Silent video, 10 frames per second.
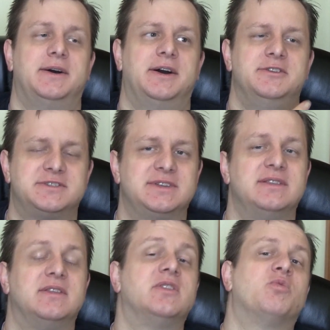
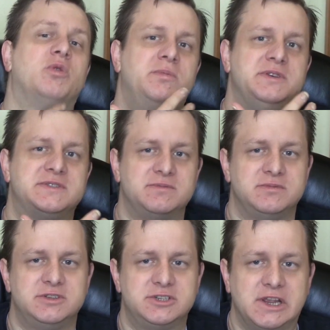Understand that there will be
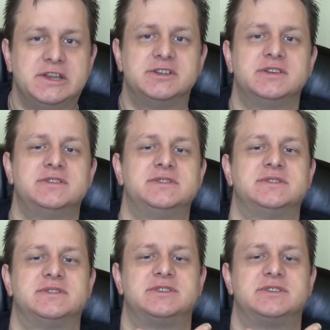some changes,